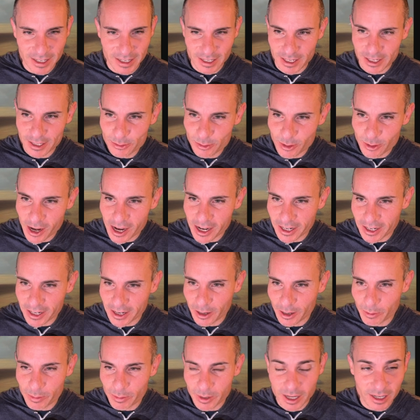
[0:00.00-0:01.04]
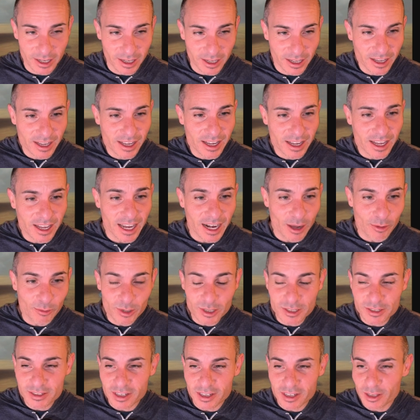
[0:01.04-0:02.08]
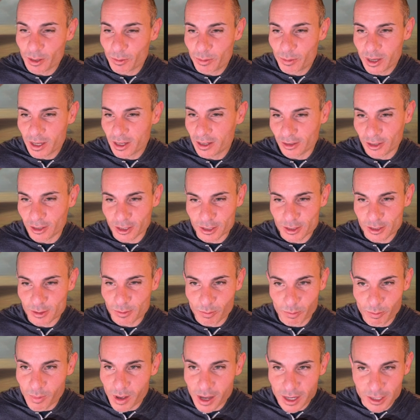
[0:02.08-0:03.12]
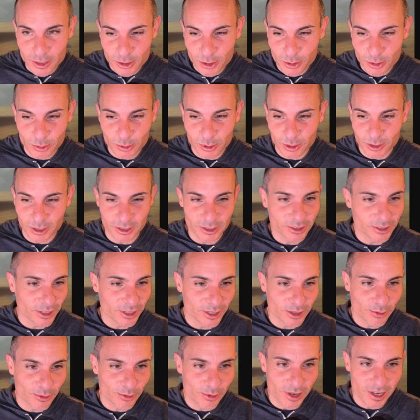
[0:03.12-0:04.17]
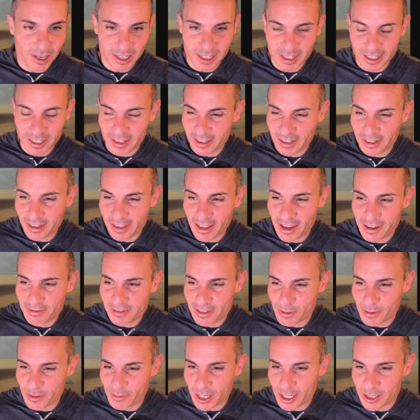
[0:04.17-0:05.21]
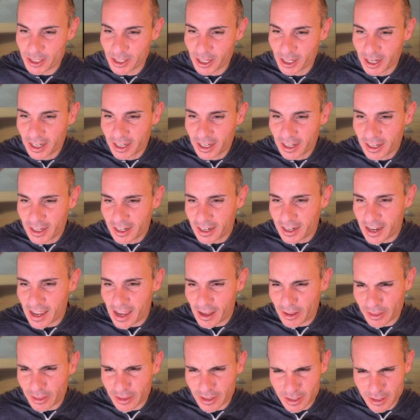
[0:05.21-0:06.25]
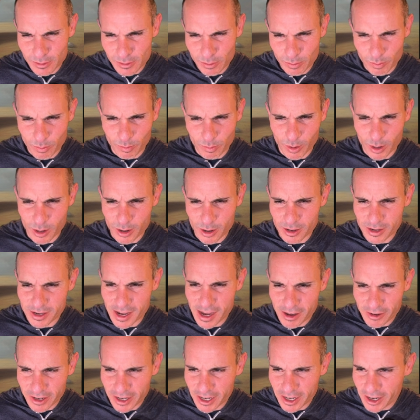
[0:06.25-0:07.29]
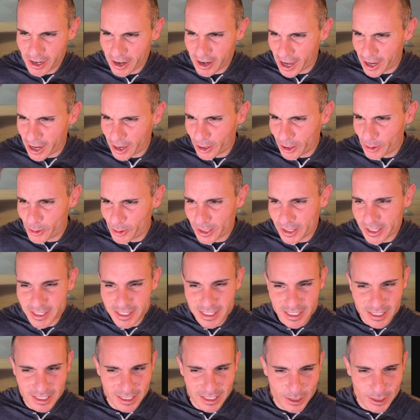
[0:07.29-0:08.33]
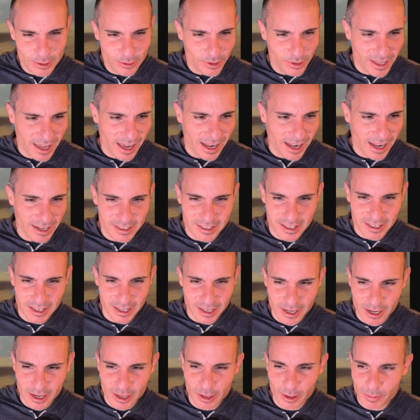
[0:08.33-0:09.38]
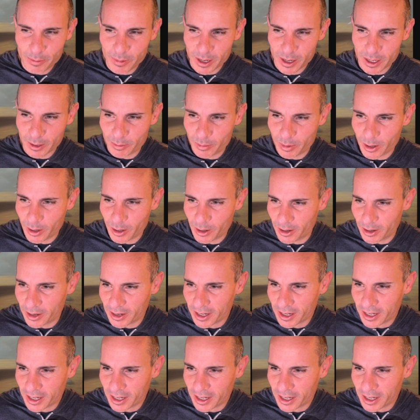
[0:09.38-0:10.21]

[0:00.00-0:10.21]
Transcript: is riding on a pig, and I will say the pig looks much cooler than the one in the left image. Now, this bird down here, I don't know what the deal is with that. It's like another pig bird